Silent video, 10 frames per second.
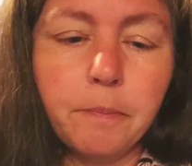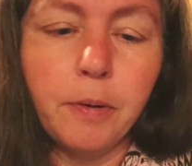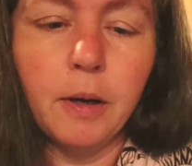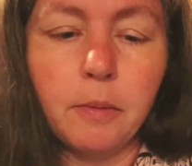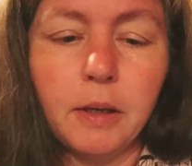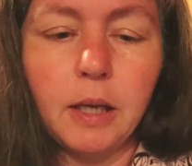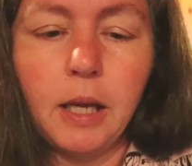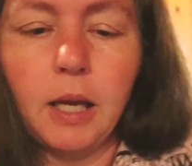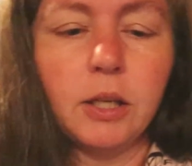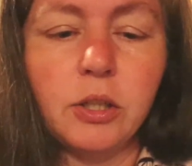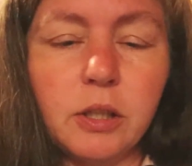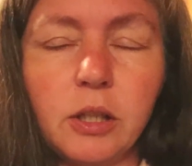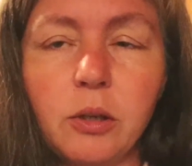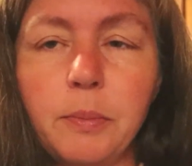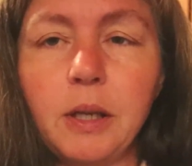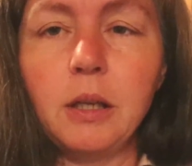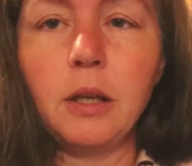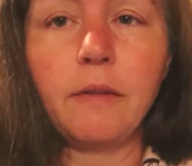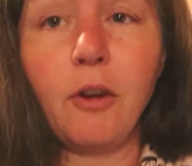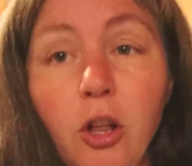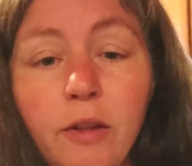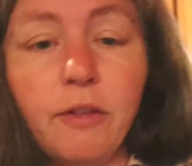probably going to add just a little bit of all of